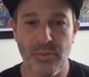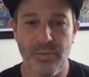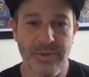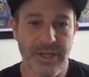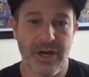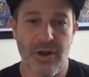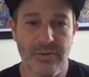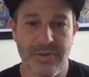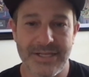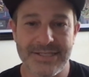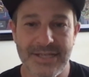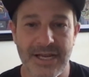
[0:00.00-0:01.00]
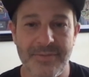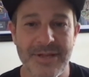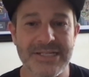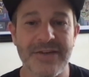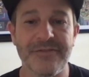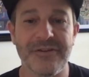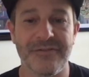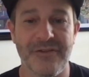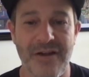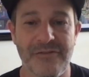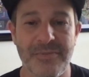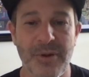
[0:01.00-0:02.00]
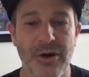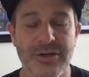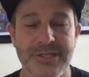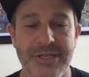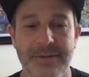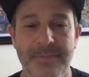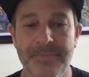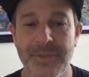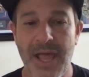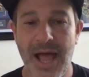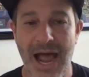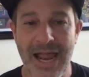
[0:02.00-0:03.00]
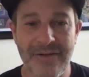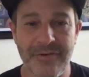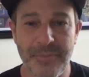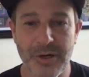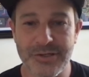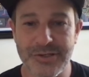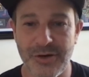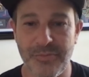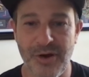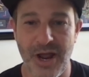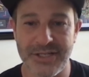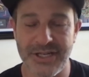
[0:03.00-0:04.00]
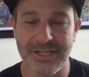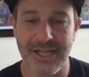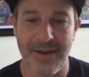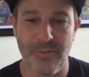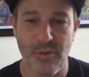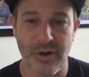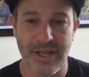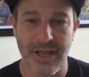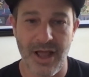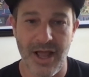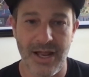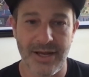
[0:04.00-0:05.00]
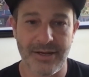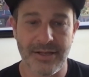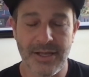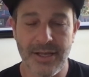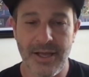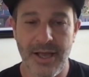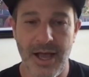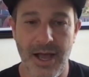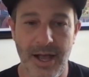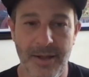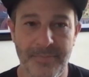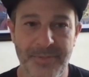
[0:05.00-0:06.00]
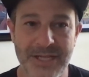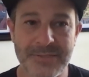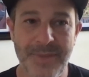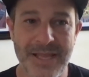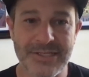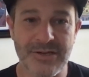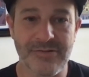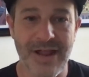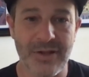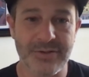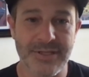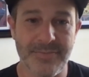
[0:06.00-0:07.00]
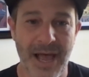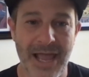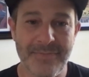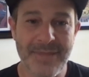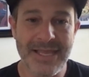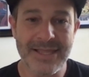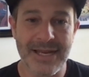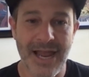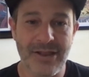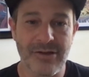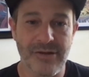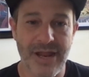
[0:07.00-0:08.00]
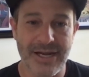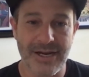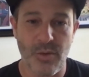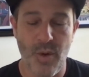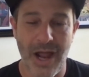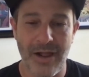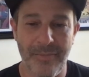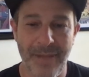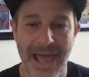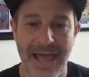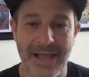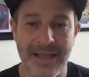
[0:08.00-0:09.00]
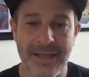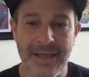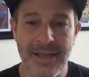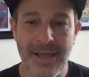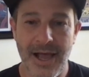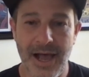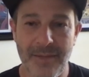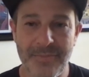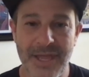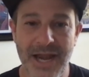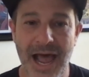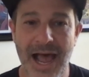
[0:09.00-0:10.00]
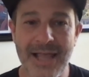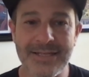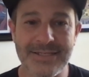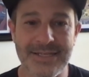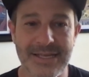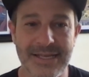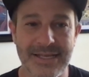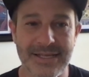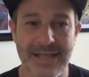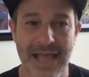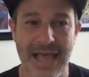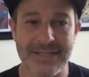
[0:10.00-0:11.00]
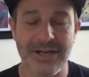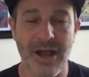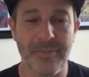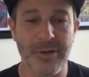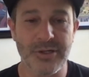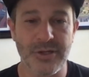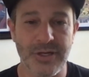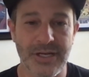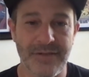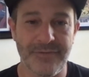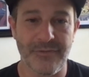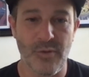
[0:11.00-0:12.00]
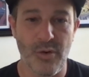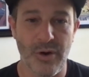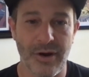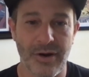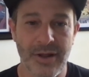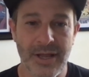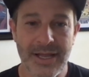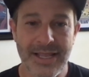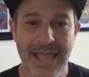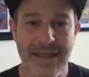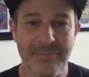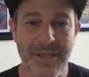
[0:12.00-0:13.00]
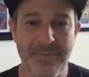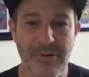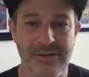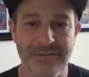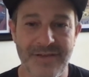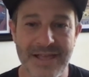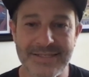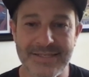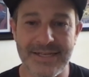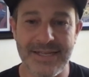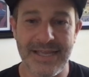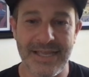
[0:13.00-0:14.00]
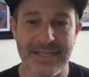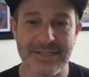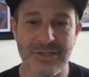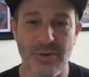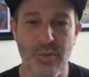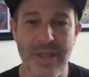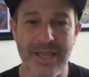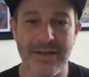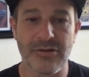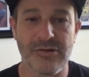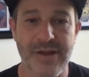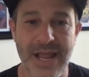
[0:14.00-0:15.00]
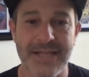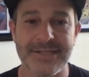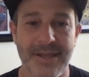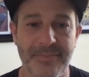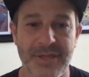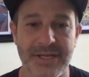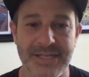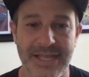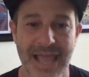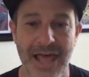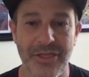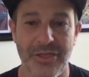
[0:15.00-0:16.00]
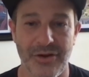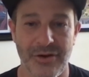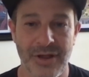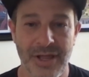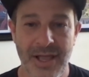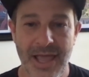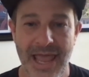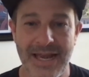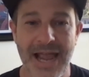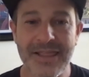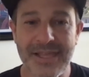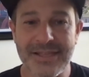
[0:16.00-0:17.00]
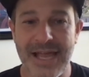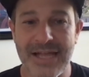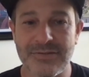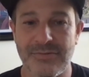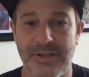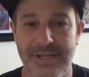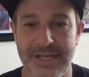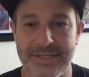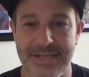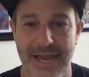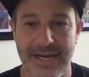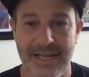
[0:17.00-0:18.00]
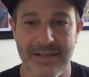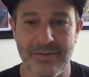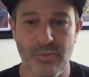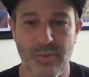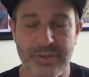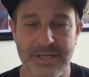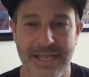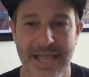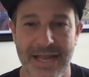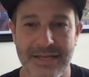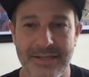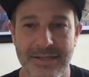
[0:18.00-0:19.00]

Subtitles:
It's going to be different for every person. I have a personal project that I'm working on that's based around some IP that I created a while back that I see as an opportunity for get people invested in so we can create something together. And I think that's really exciting, to get the